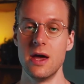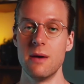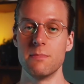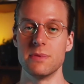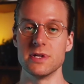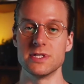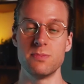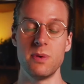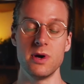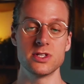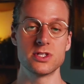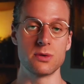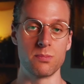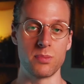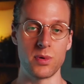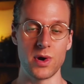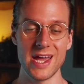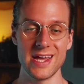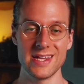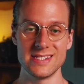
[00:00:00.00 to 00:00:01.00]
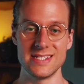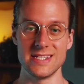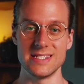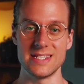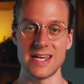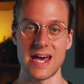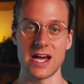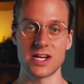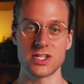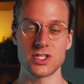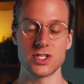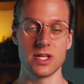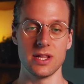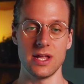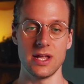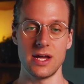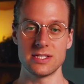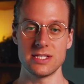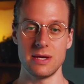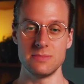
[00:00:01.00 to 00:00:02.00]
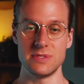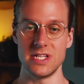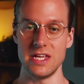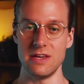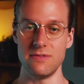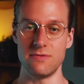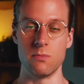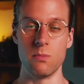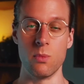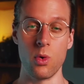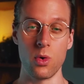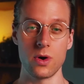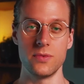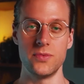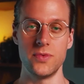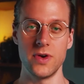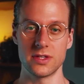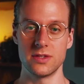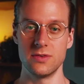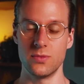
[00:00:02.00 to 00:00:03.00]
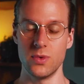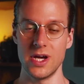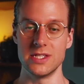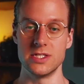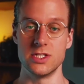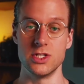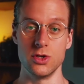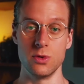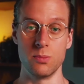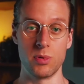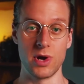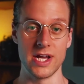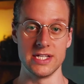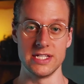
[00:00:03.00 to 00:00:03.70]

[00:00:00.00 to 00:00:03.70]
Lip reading: But sponsored brands is actually a lot of times an even more effective way to do brand